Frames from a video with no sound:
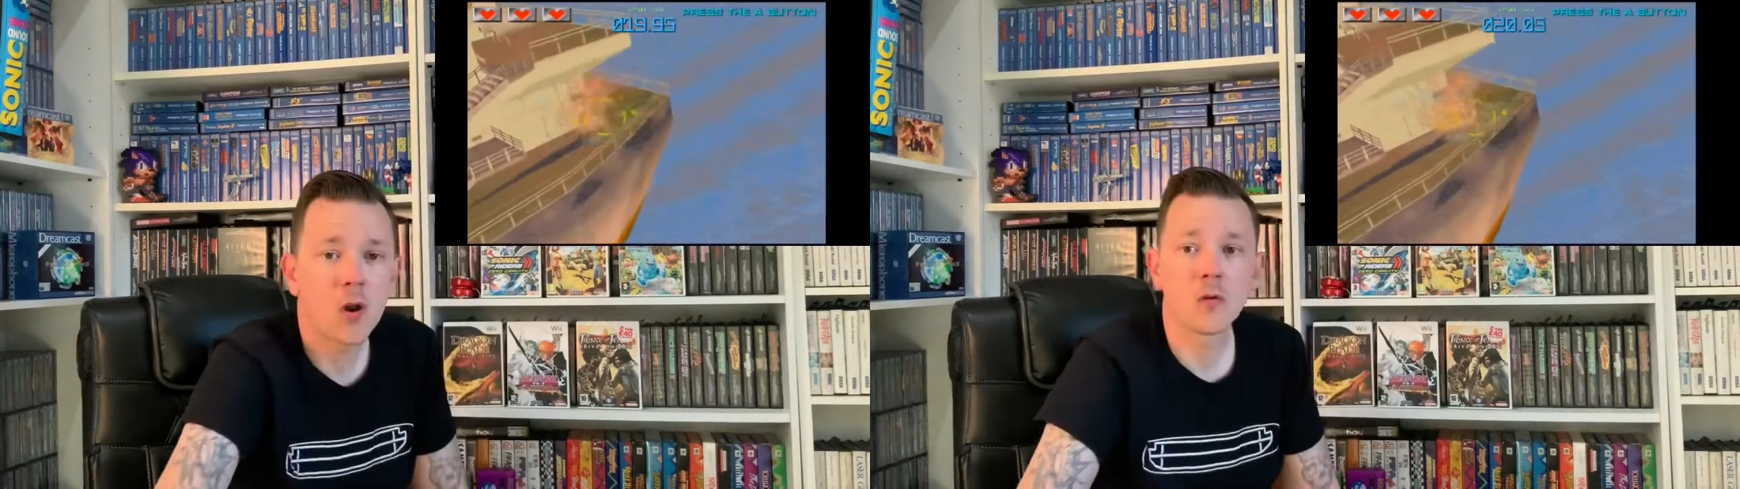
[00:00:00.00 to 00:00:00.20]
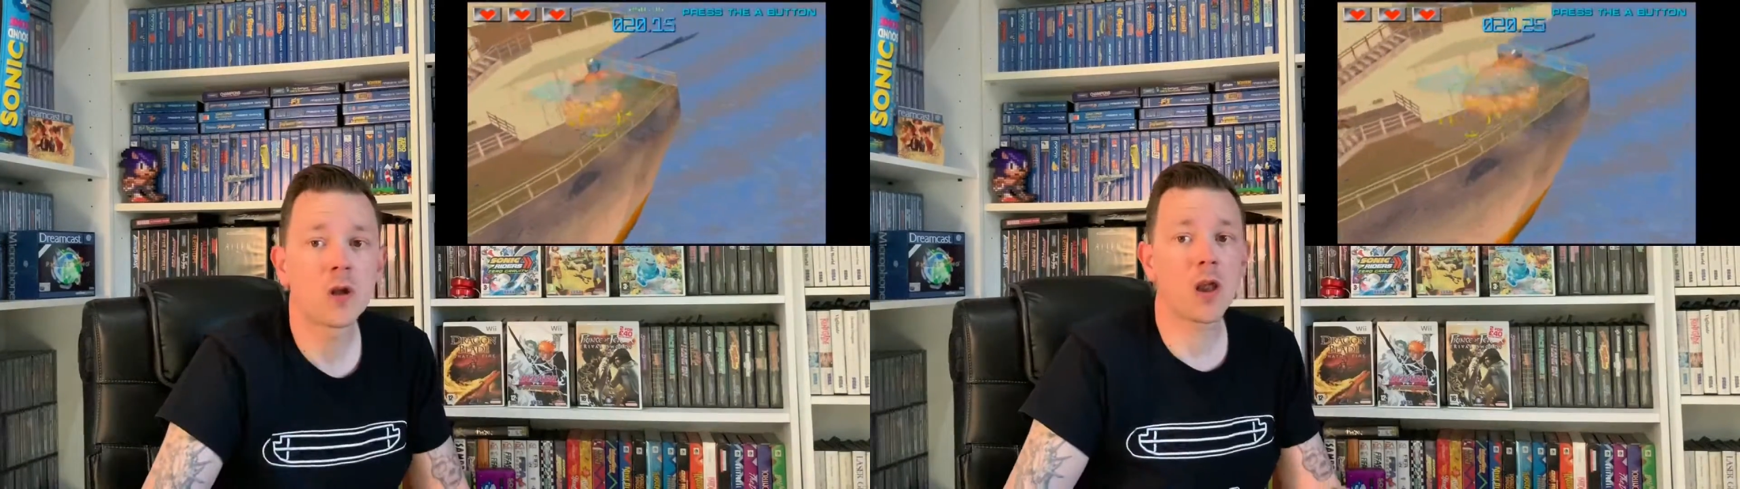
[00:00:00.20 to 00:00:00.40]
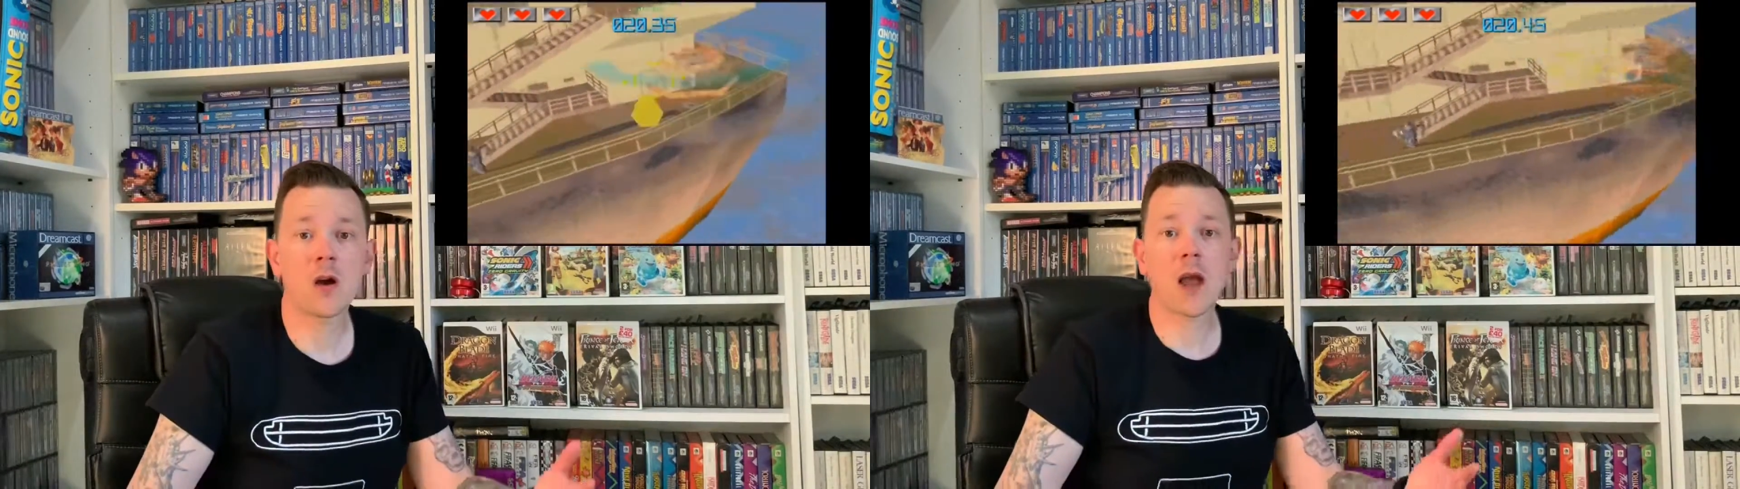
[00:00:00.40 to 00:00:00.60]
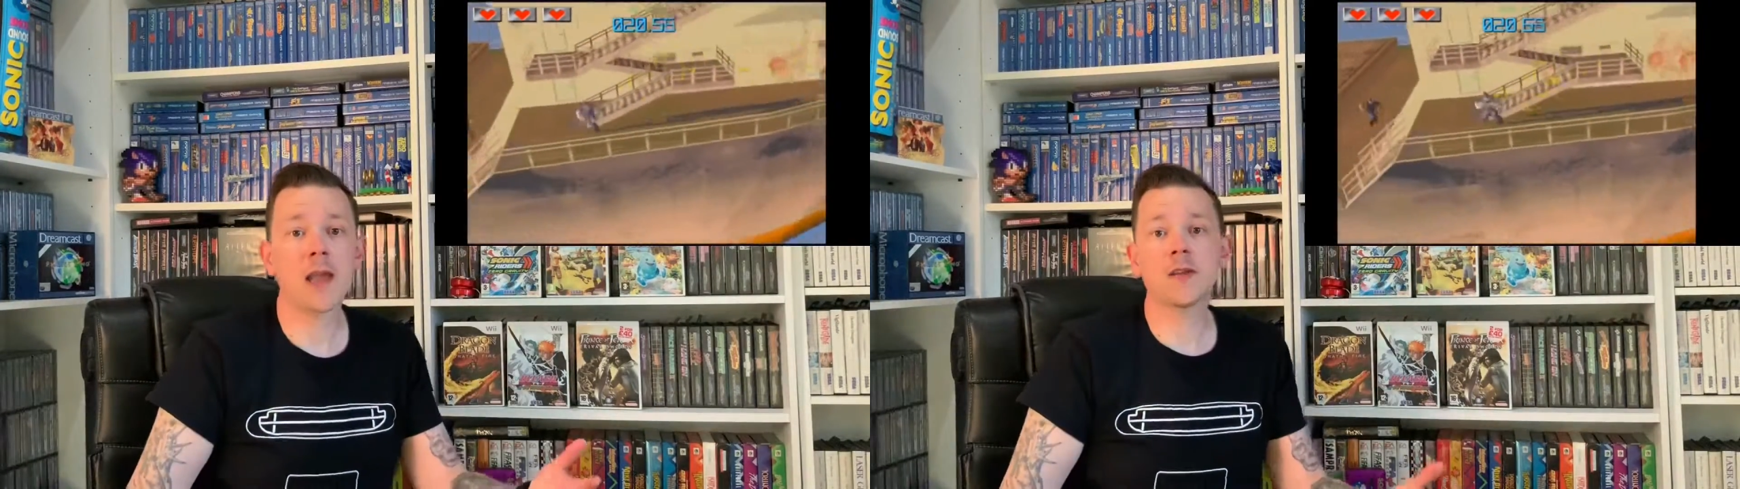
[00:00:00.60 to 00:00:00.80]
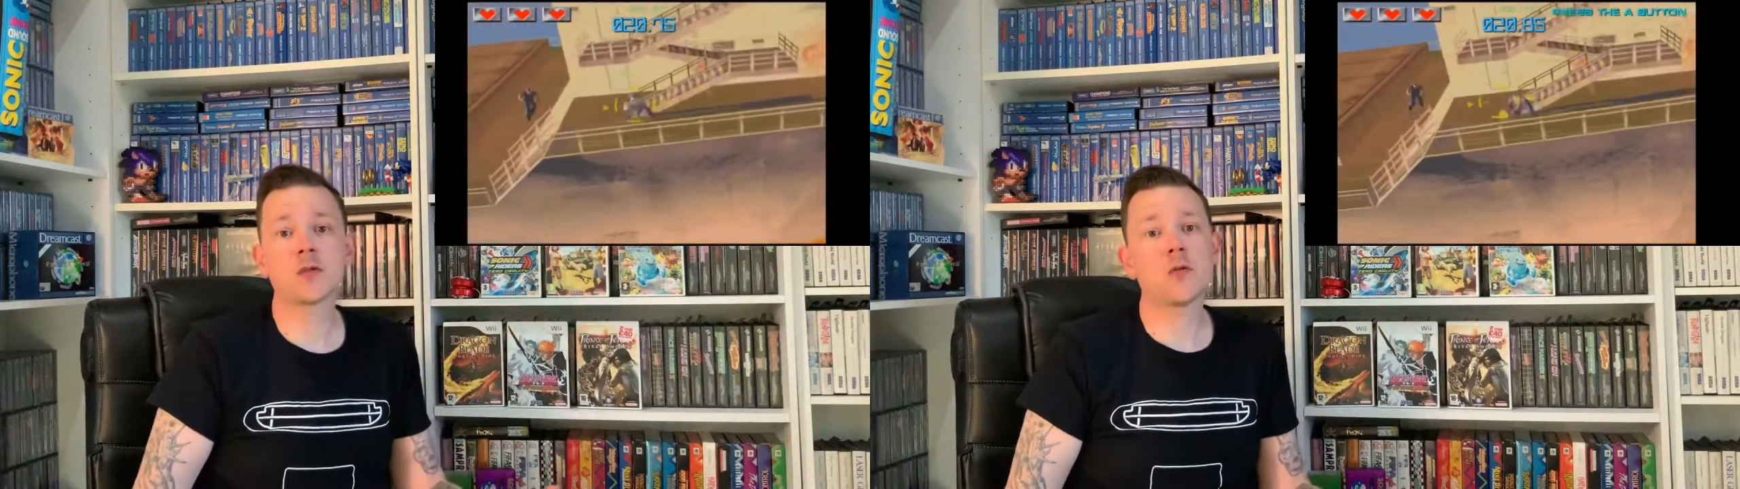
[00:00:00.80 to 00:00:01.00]
local
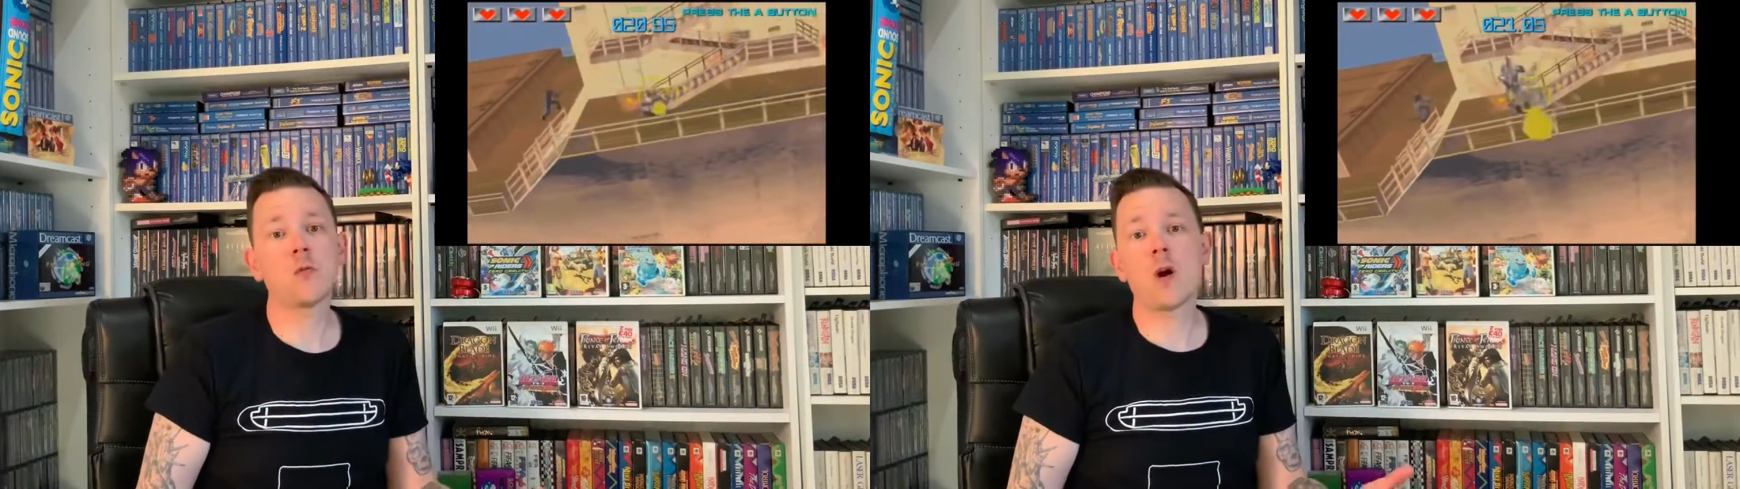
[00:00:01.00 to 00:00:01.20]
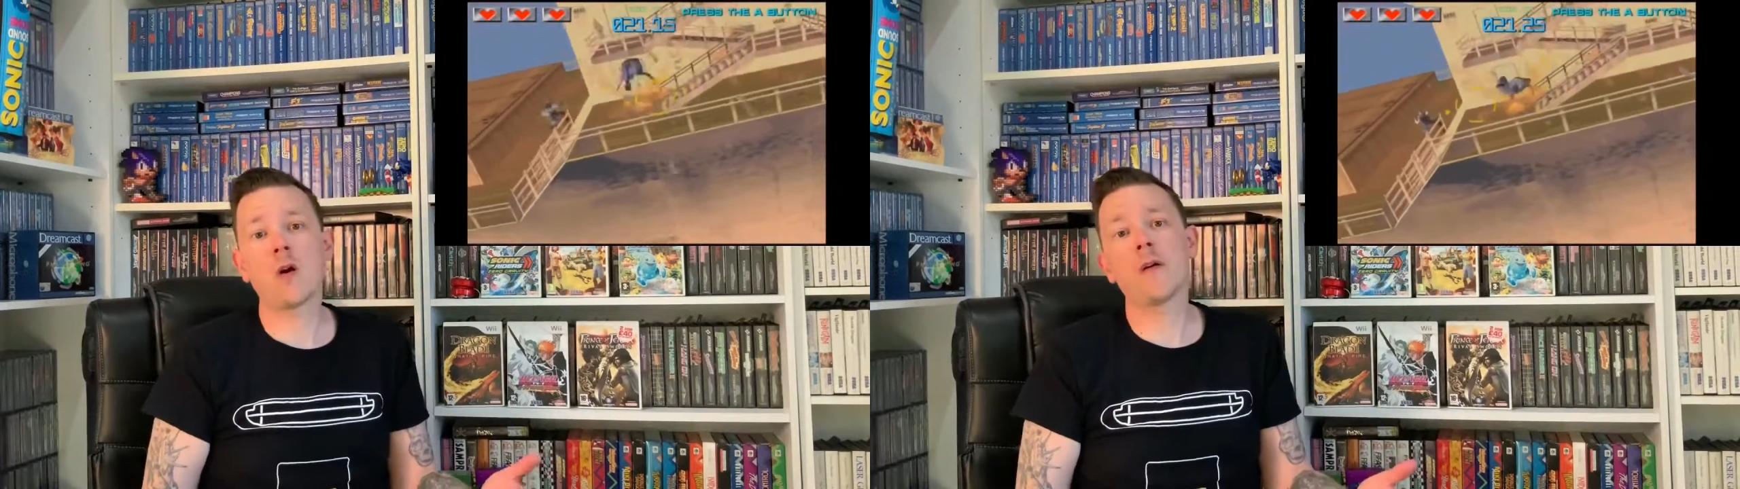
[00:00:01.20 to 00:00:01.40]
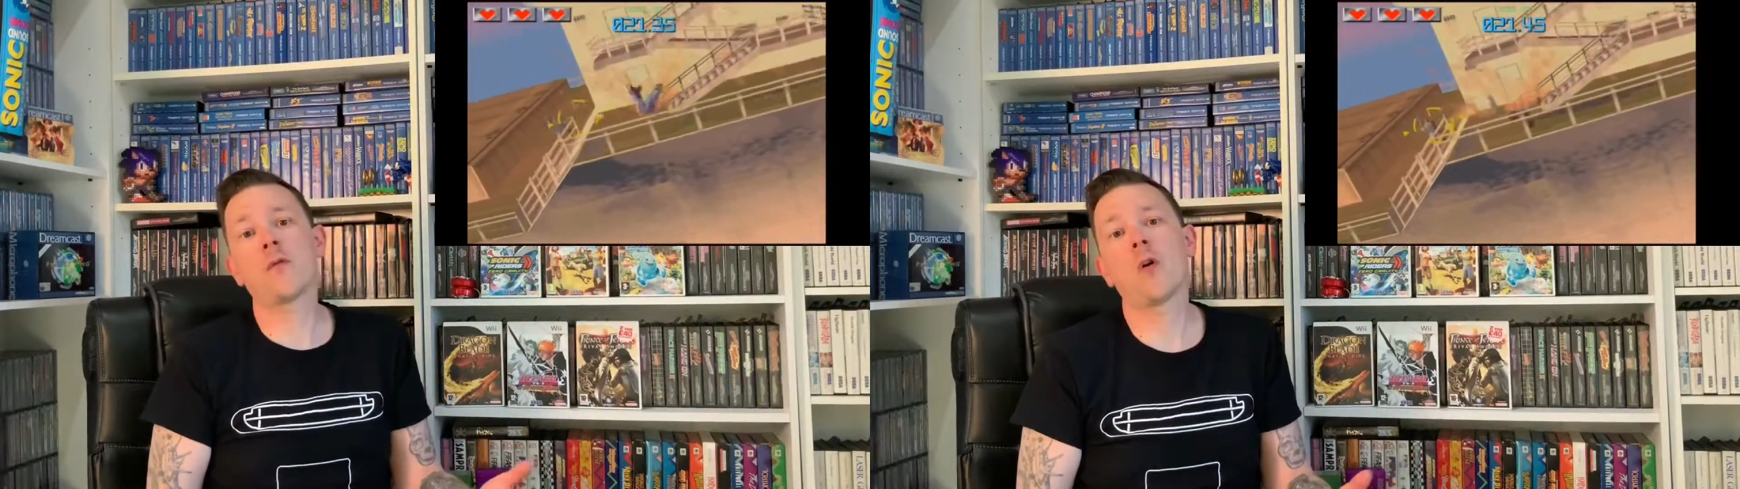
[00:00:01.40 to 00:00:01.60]
arcades or wherever